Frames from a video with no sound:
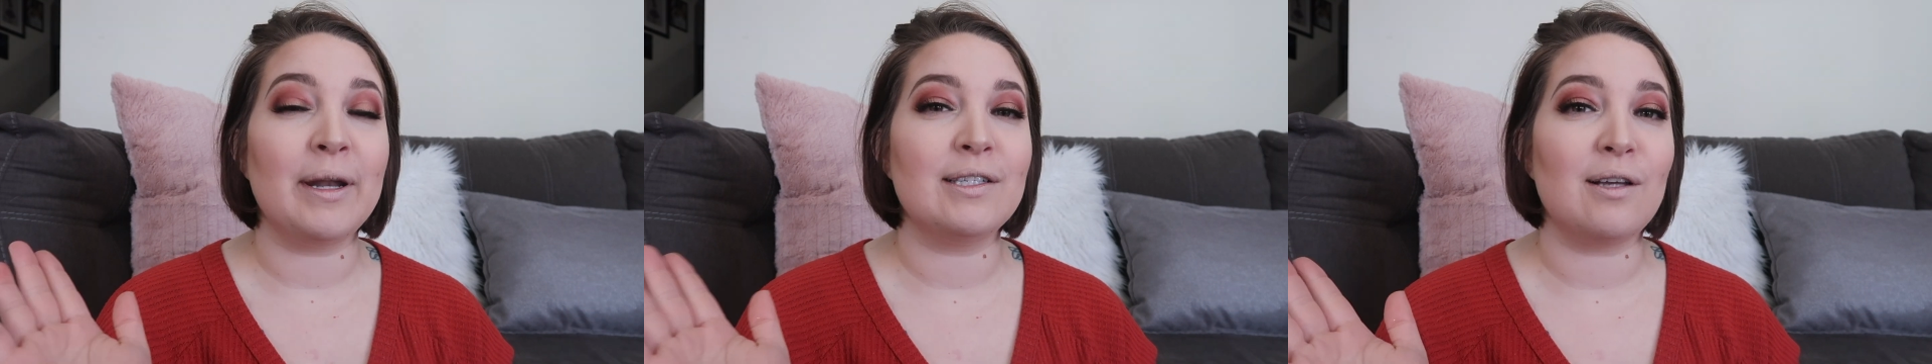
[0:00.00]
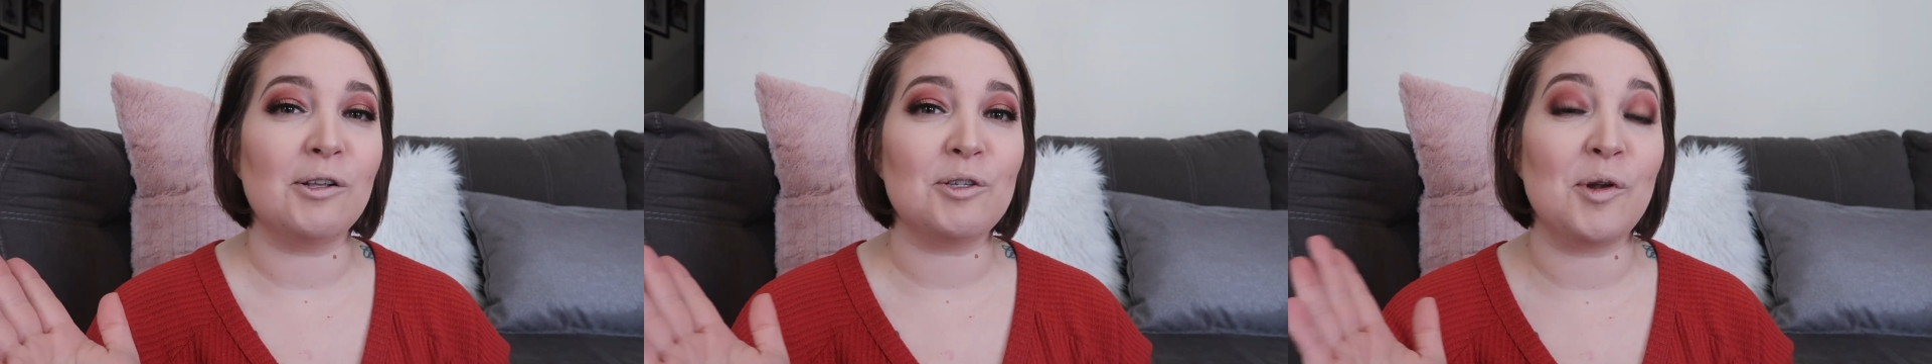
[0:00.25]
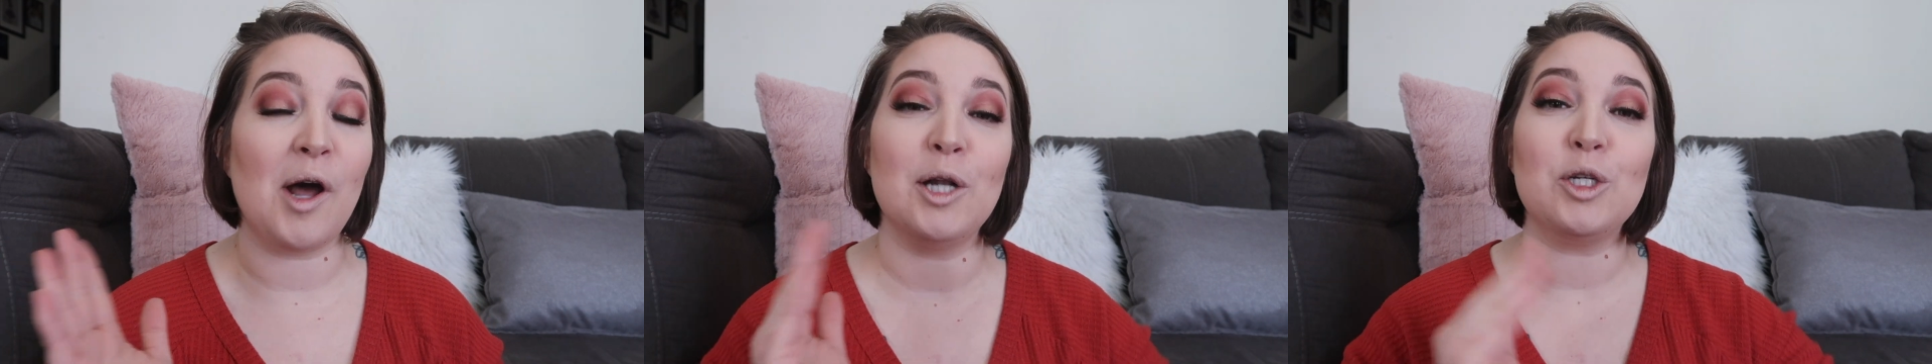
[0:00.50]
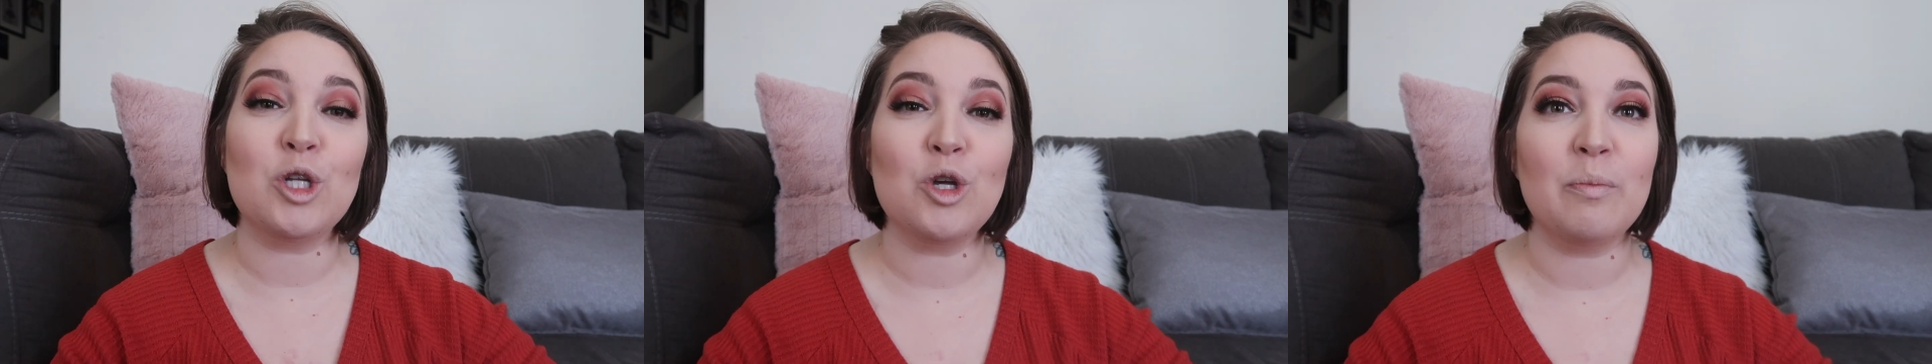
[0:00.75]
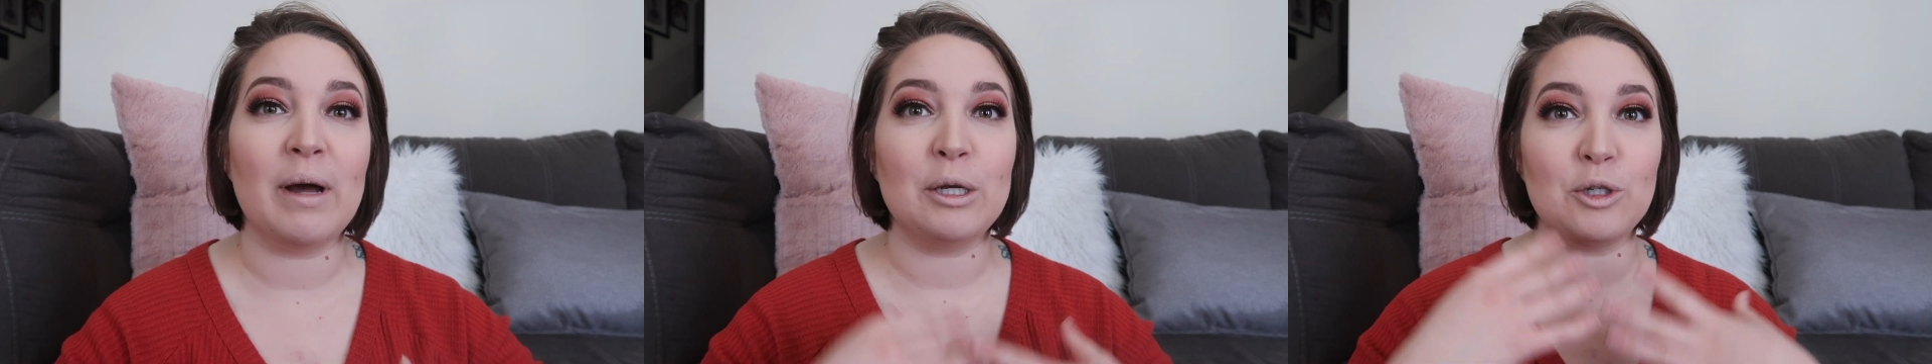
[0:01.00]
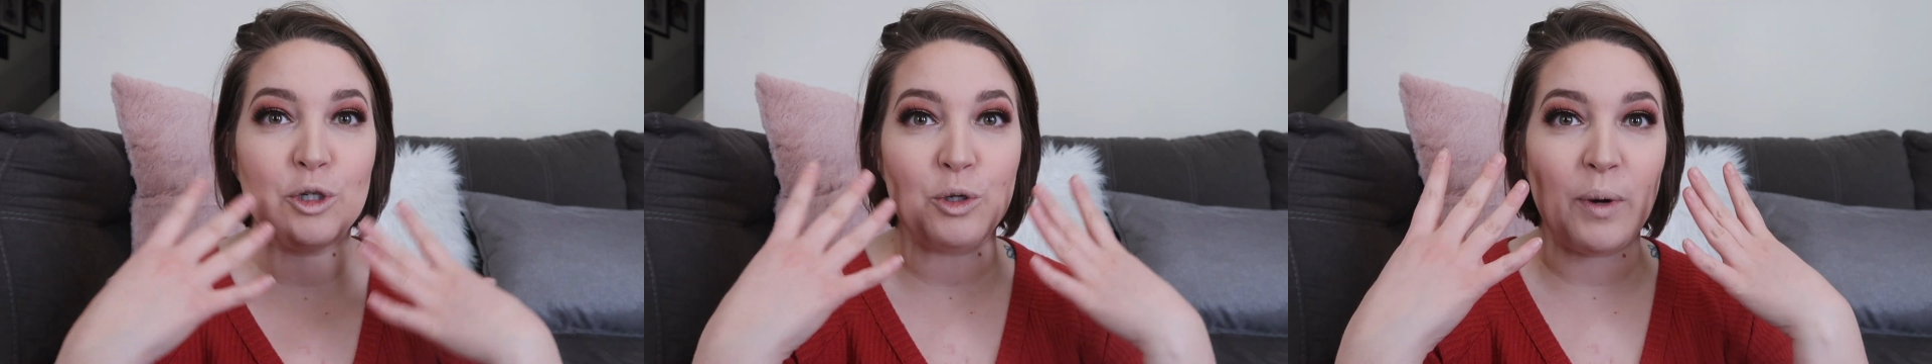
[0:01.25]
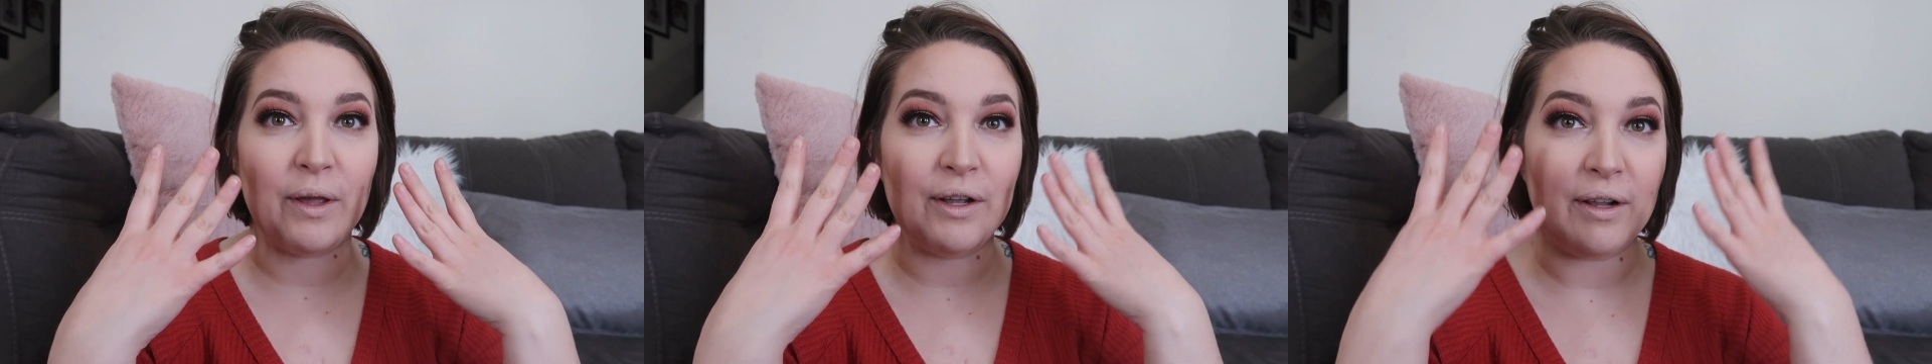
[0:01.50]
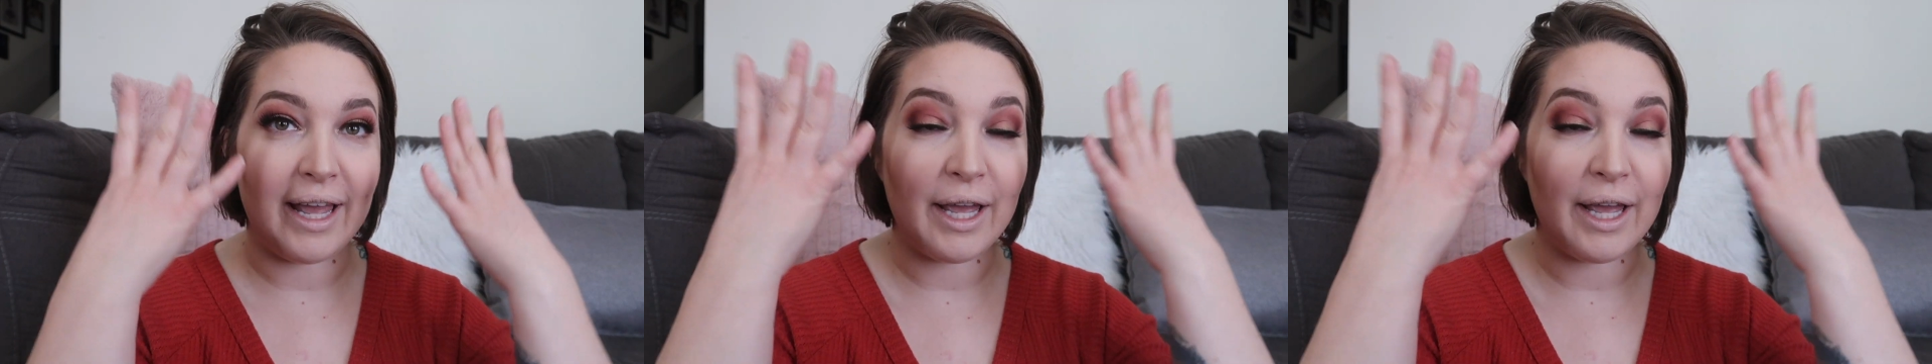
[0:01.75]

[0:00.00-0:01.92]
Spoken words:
but it's also not too much to where they're